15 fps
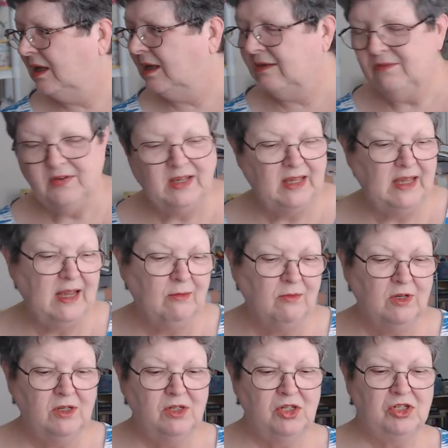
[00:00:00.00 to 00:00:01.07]
Vicki, I
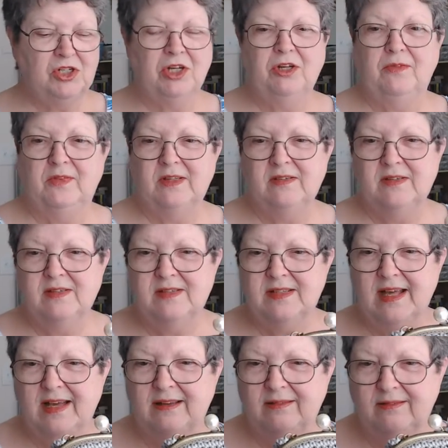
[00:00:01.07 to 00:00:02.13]
wanted to show you. This is
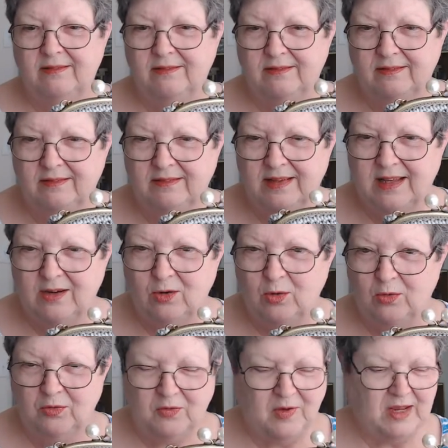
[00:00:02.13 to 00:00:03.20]
that that
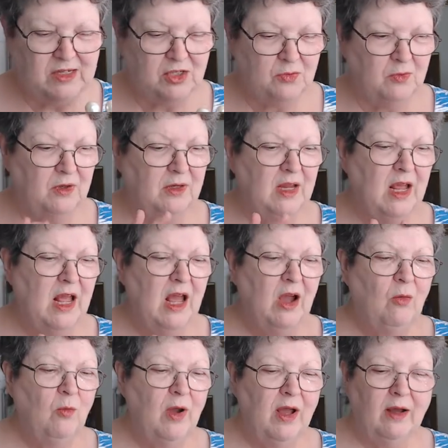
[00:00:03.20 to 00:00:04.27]
old fashioned one.
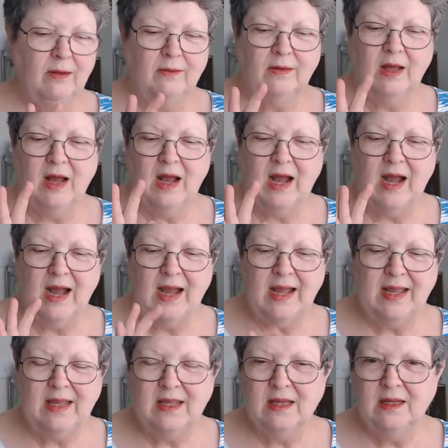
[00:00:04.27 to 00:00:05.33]
Well,
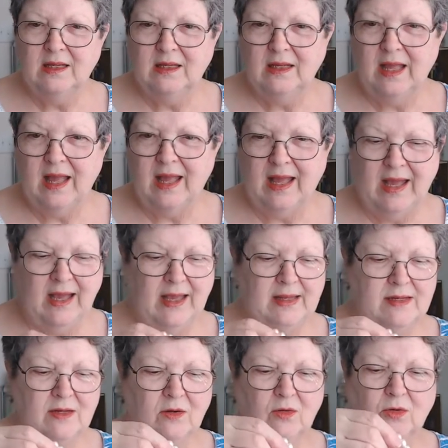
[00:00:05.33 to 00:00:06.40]
I had
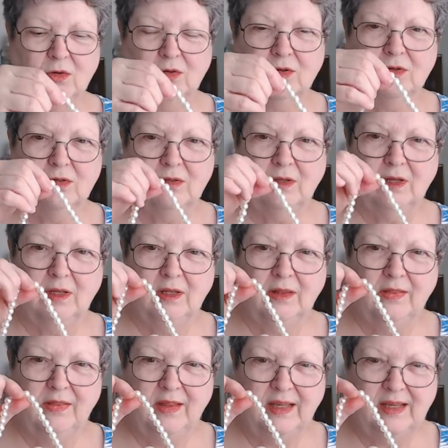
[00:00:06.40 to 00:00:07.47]
ordered
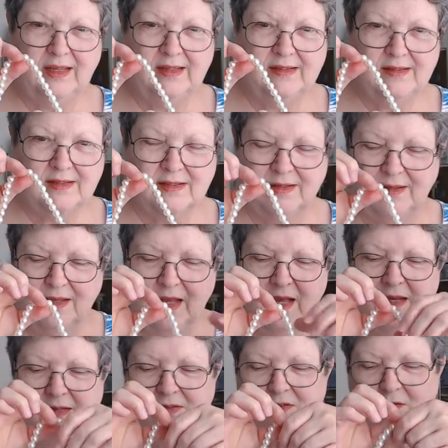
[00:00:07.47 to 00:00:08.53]
these
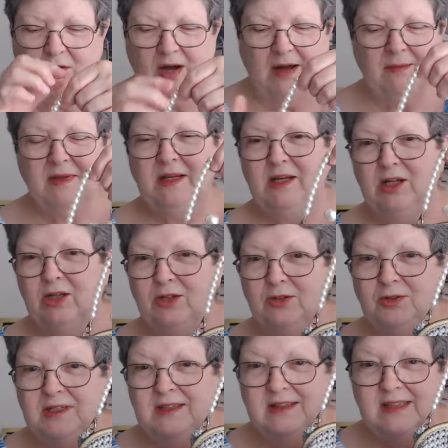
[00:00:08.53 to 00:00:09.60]
so I'm
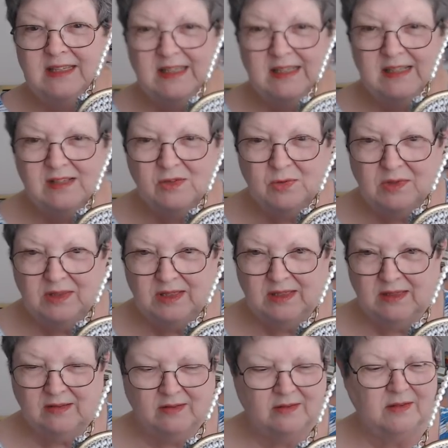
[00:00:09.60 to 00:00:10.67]
including these with
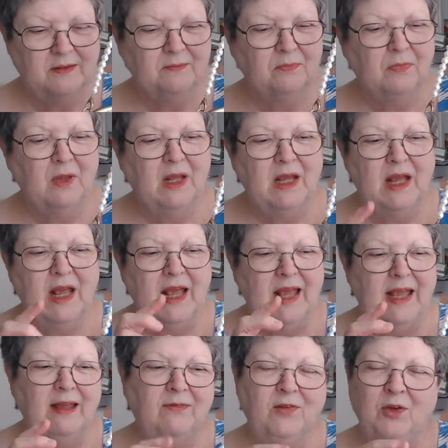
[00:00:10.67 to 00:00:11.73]
this.
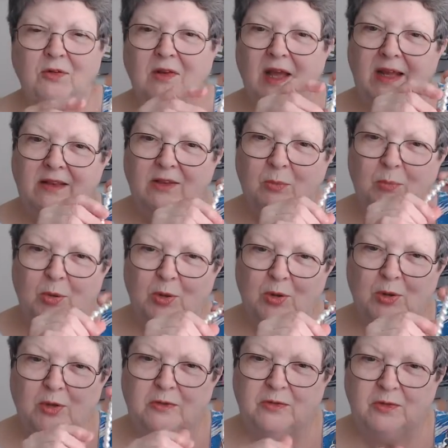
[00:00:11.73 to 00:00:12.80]
If you like the
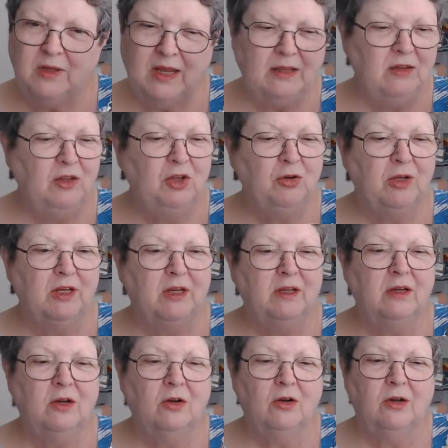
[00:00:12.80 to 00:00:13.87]
pearls, and you can
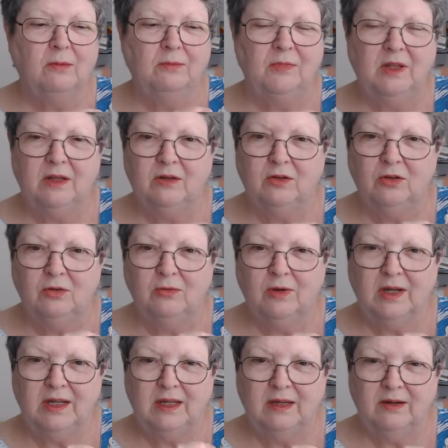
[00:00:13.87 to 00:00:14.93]
unhook them and hook right
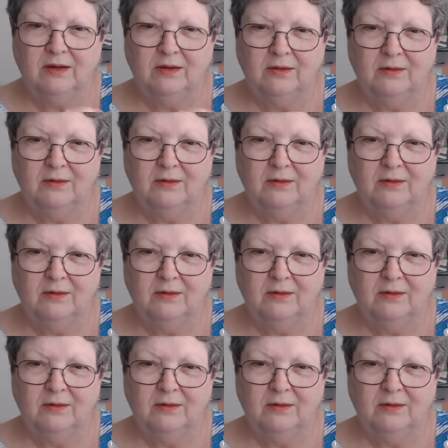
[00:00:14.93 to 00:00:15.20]
here.